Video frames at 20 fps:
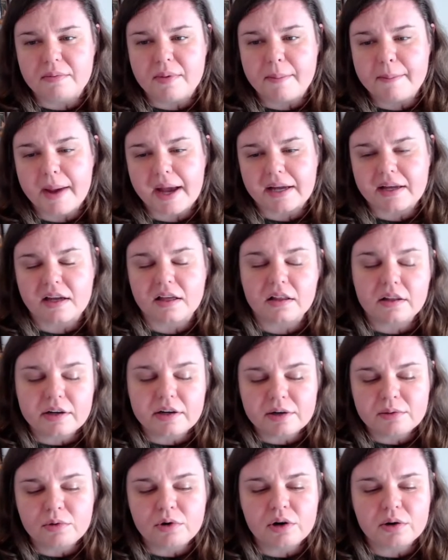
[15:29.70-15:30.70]
back in
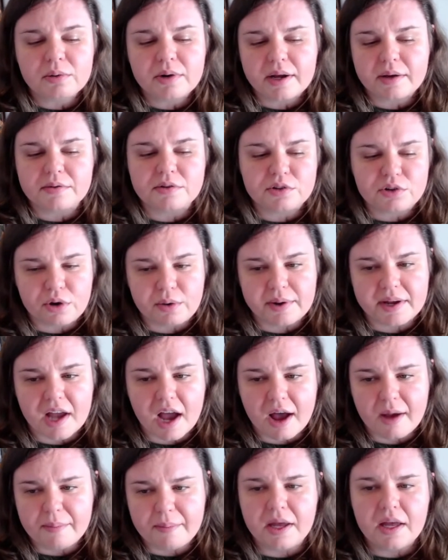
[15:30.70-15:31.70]
Claremore when I was growing
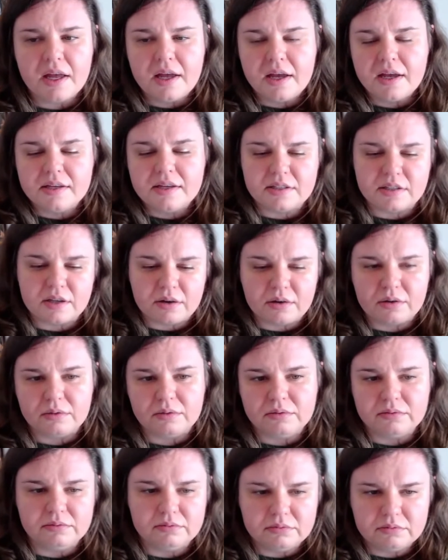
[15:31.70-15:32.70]
up.
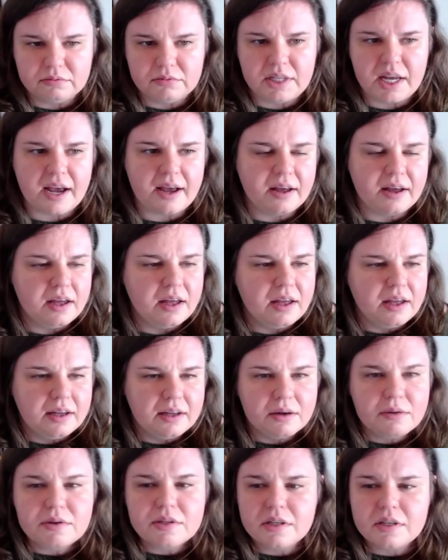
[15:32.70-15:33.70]
So yeah,
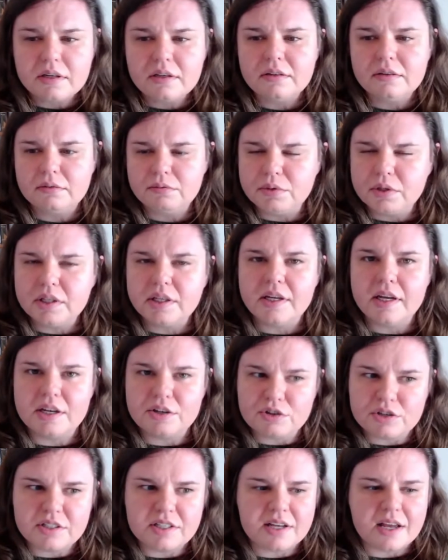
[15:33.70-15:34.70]
it was a really
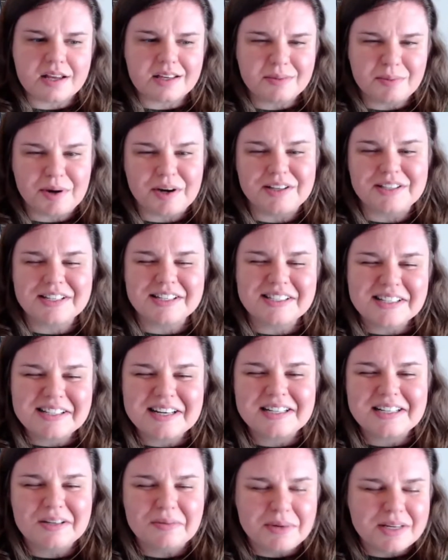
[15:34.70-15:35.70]
interesting experience because they
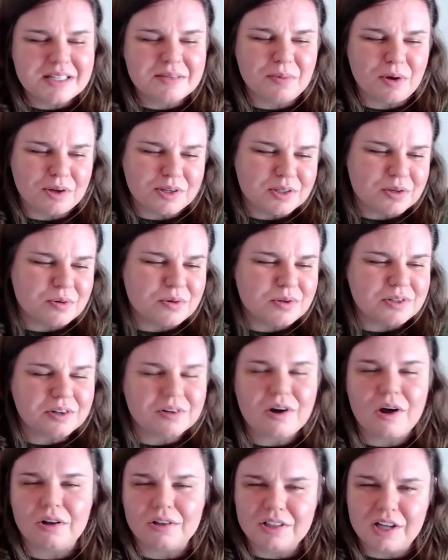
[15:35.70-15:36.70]
tend to be small schools. They're
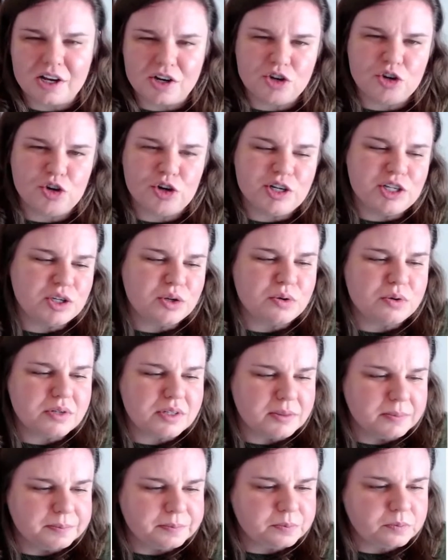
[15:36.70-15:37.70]
called country
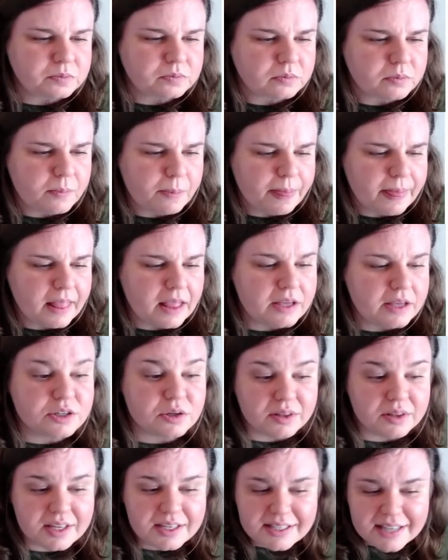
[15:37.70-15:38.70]
schools. So
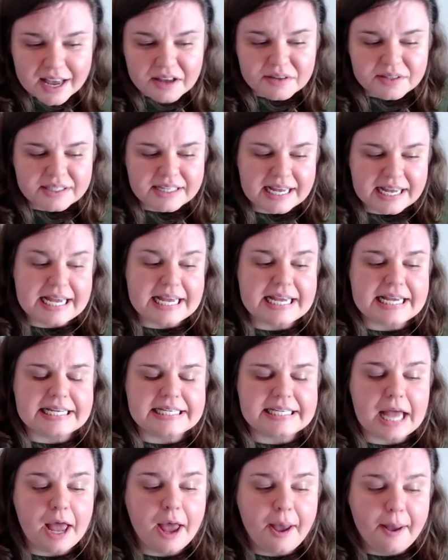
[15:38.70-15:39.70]
this house
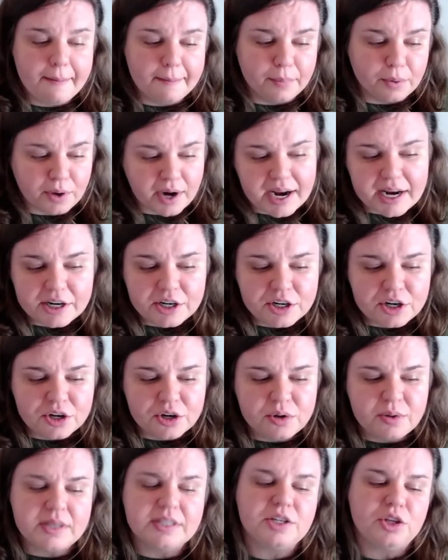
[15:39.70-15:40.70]
is brand
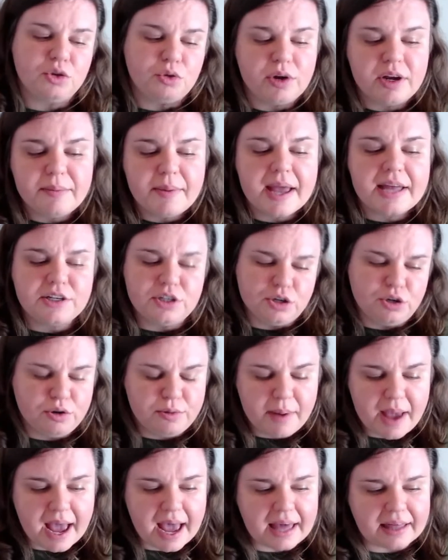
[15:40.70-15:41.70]
new. It's a 3-bed,
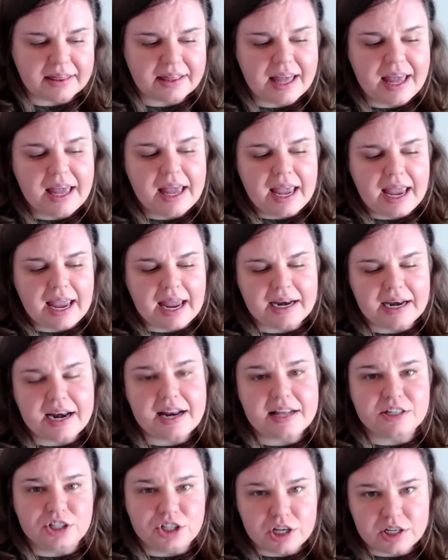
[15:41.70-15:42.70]
2-bath, and it
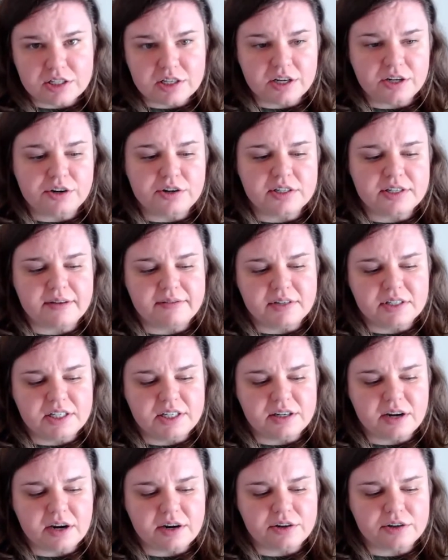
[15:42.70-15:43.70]
is just under
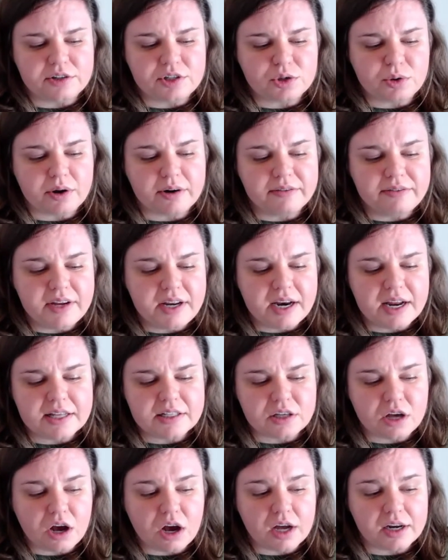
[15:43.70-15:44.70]
1,700 square feet. It's
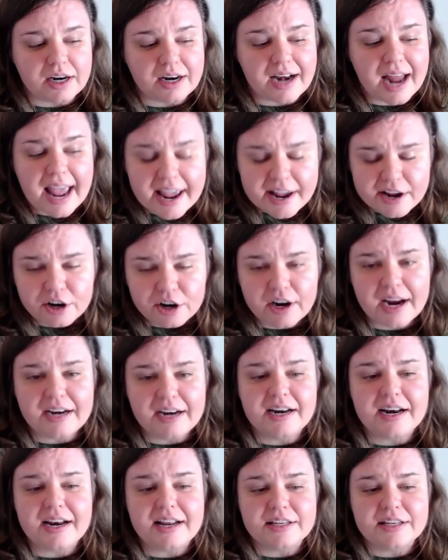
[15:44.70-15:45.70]
on an acre, and
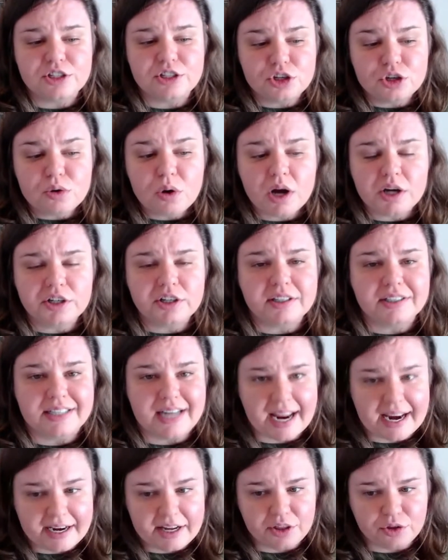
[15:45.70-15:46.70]
it is
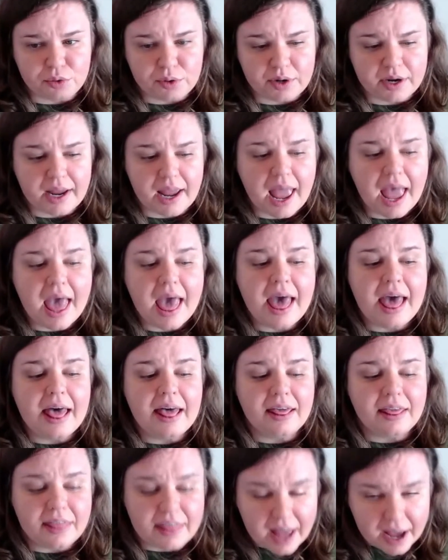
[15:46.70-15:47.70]

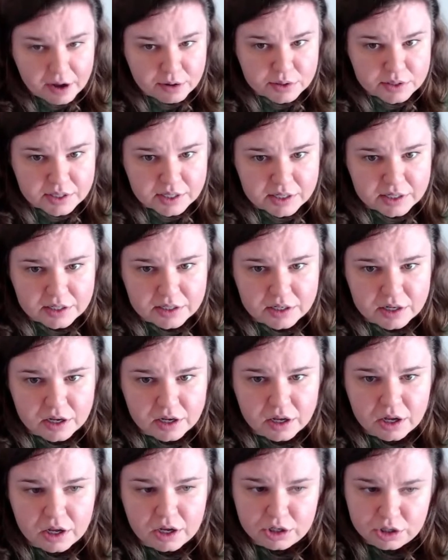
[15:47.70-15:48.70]

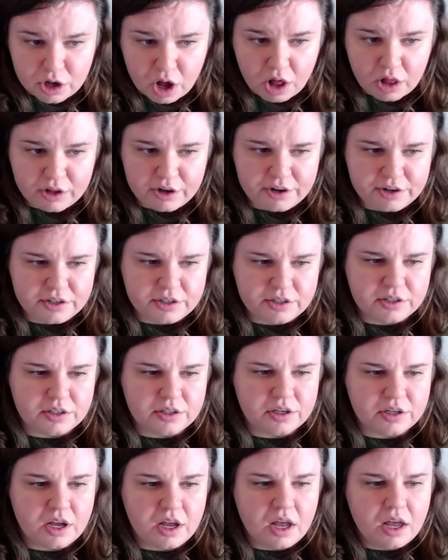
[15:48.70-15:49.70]

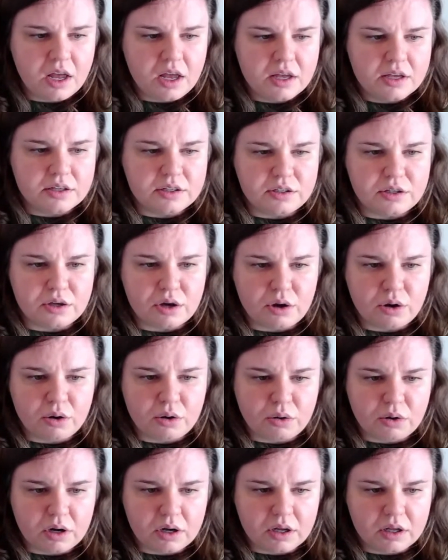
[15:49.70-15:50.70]
$283,000.
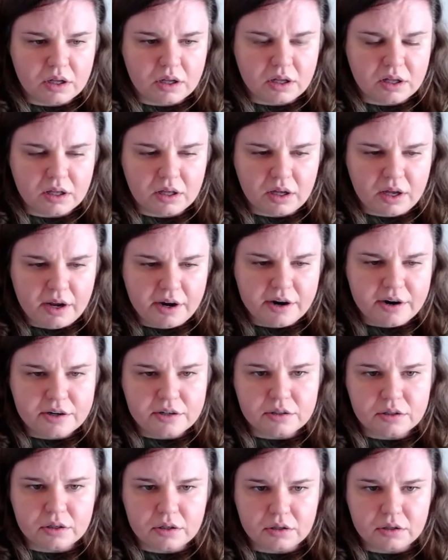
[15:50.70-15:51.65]
So here's